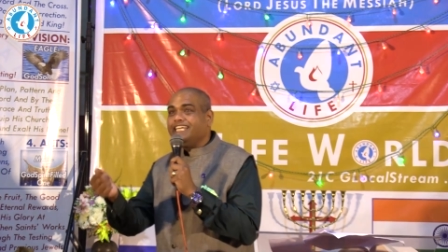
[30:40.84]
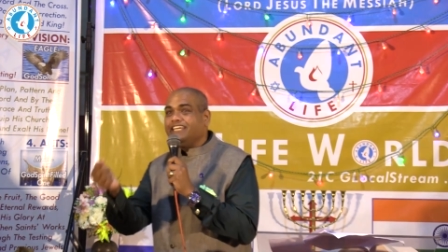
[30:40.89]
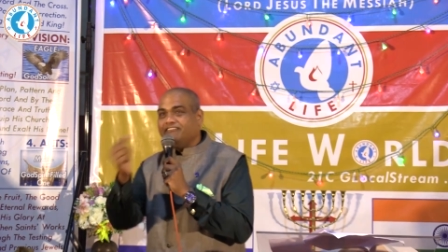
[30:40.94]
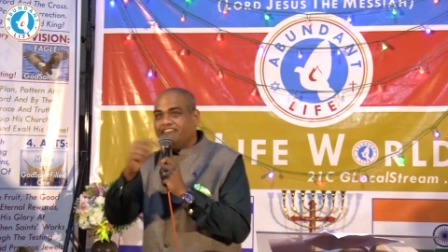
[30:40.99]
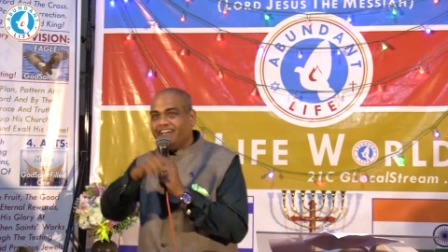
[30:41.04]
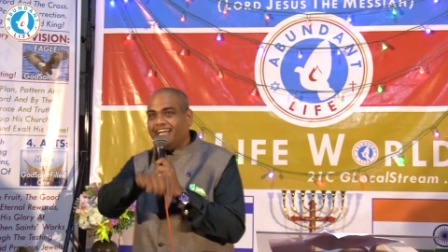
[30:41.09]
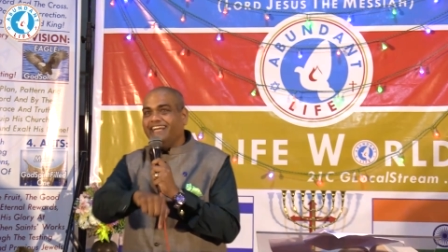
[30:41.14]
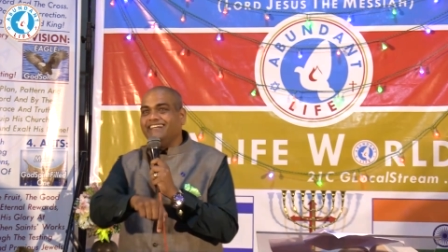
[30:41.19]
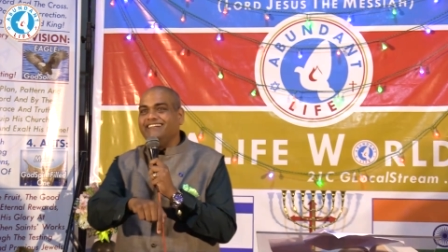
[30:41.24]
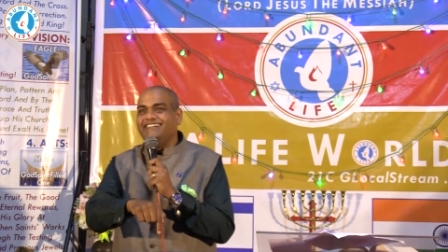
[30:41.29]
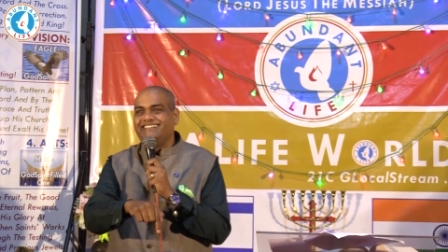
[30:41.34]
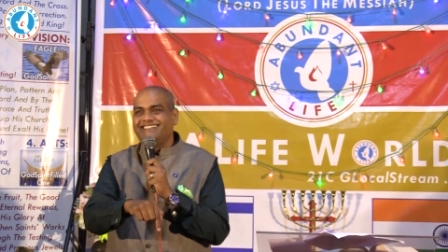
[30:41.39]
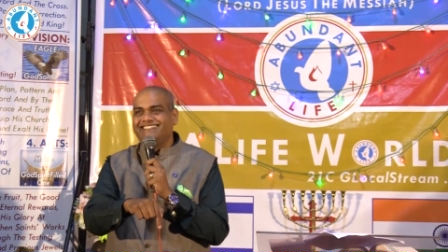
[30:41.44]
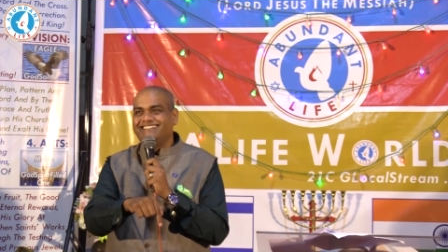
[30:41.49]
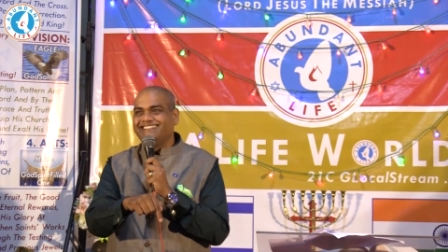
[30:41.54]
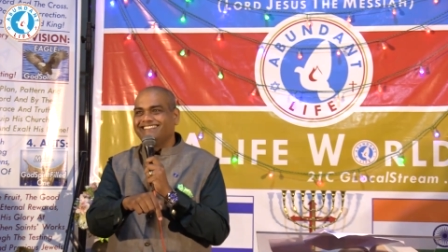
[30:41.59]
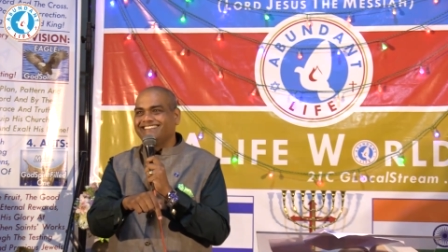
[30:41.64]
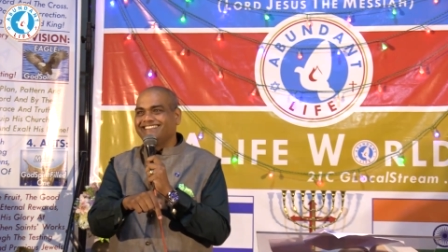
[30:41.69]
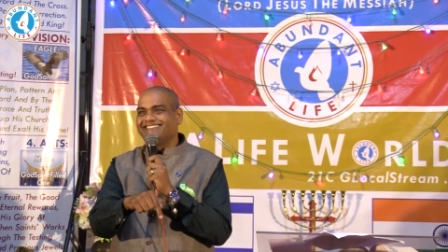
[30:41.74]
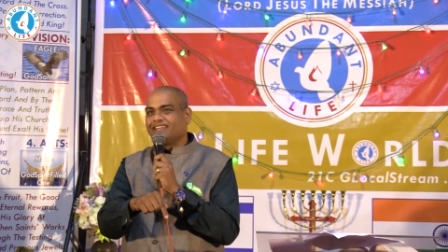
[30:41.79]
the
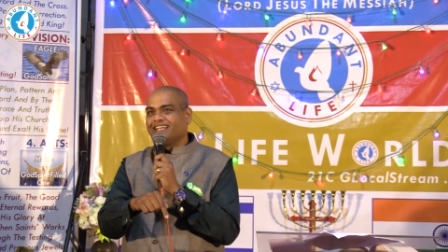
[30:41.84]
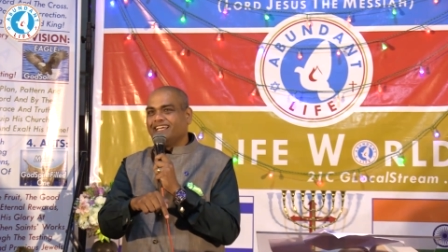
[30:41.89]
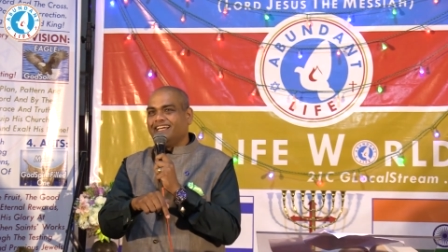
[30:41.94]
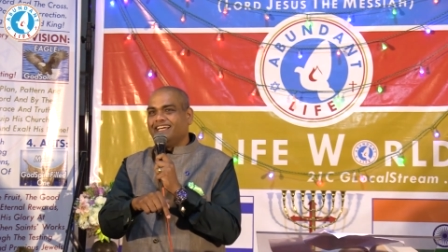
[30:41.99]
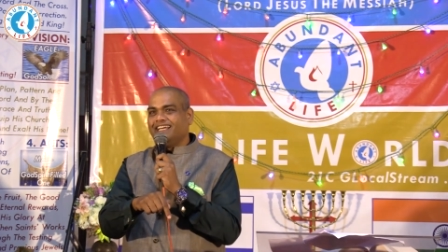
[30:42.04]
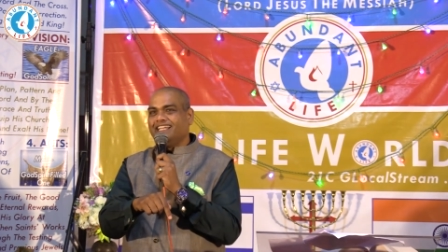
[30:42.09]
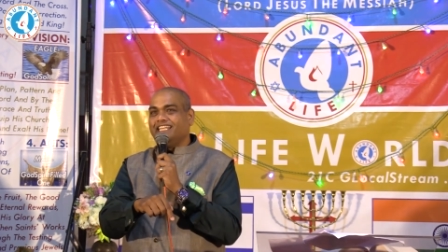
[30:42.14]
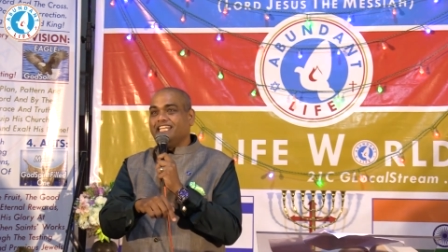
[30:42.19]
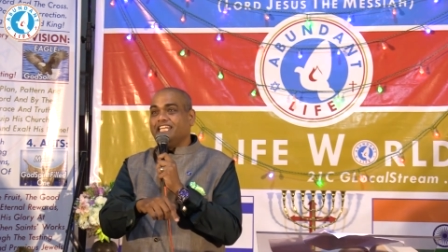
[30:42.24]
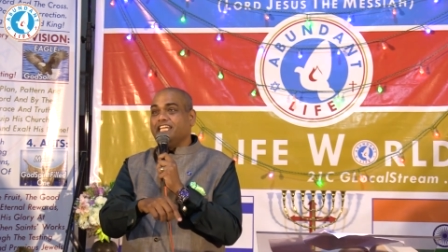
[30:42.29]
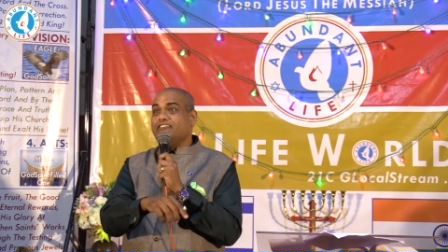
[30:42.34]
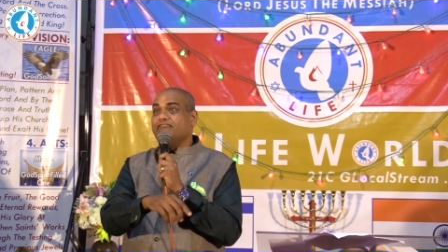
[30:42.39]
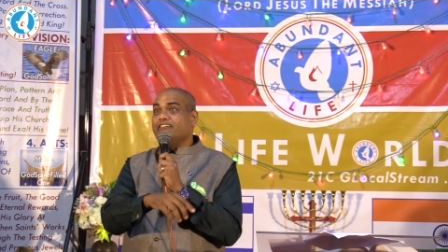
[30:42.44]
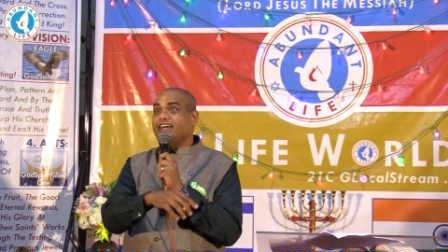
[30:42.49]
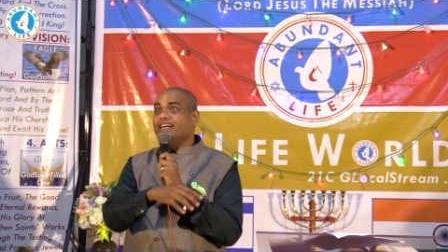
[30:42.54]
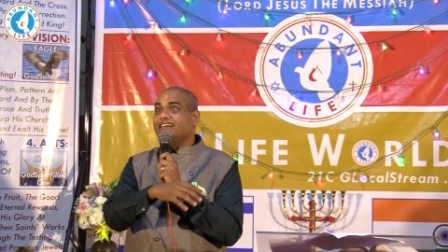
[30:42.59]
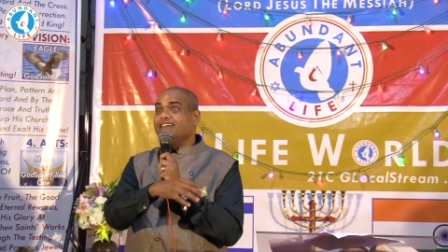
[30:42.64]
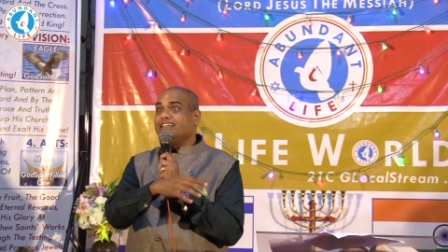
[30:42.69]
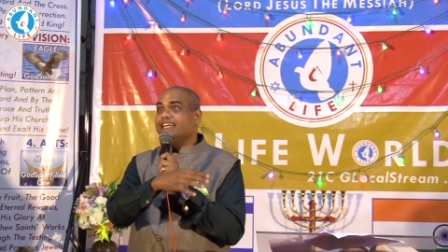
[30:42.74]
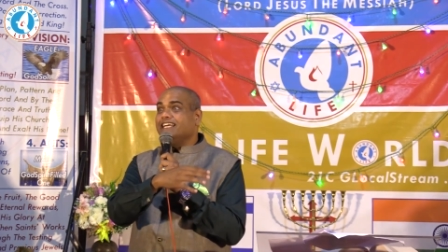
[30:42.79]
event. The
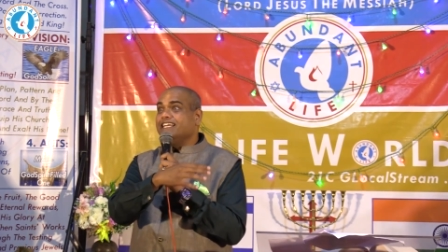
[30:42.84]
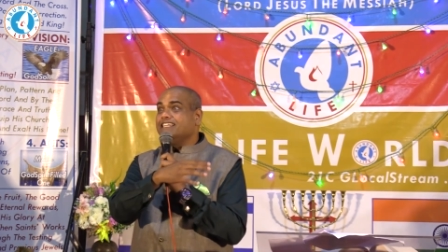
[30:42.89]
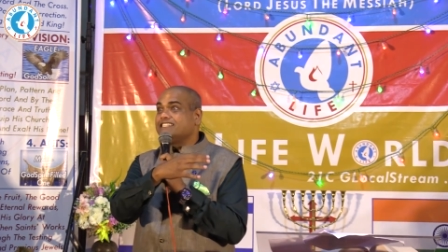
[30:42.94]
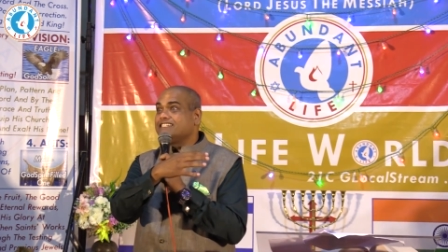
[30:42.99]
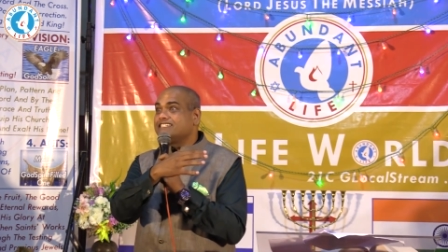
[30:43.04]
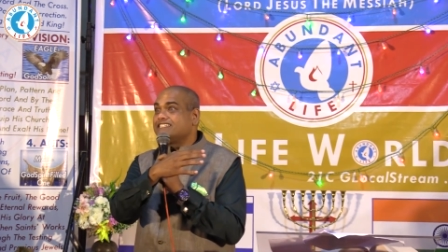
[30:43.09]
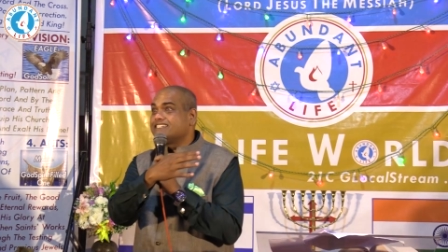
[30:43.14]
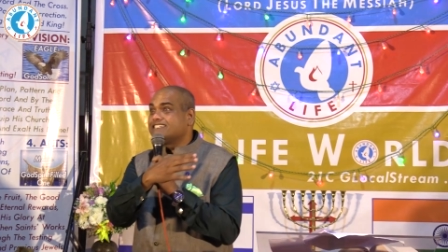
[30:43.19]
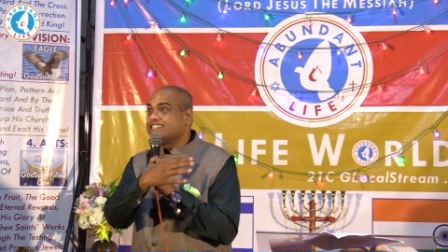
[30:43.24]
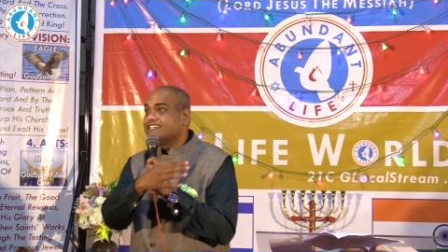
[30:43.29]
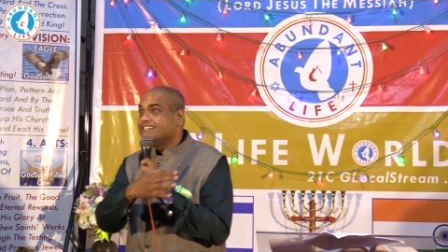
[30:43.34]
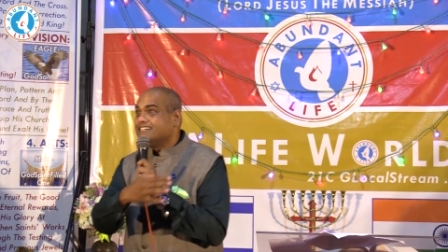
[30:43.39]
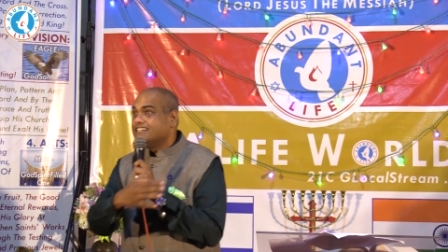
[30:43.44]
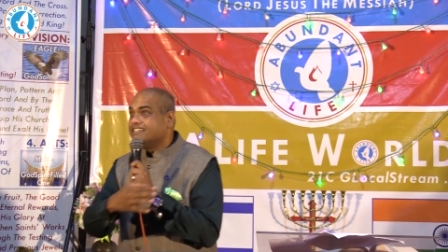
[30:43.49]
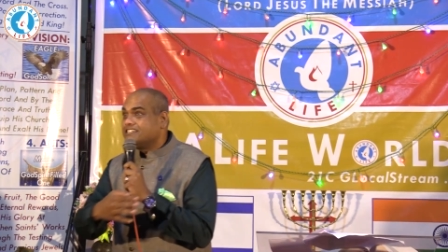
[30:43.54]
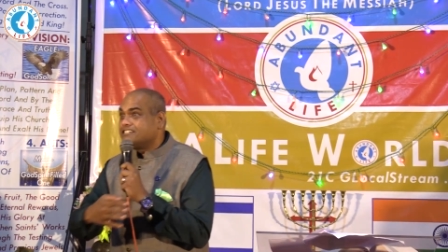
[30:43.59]
event is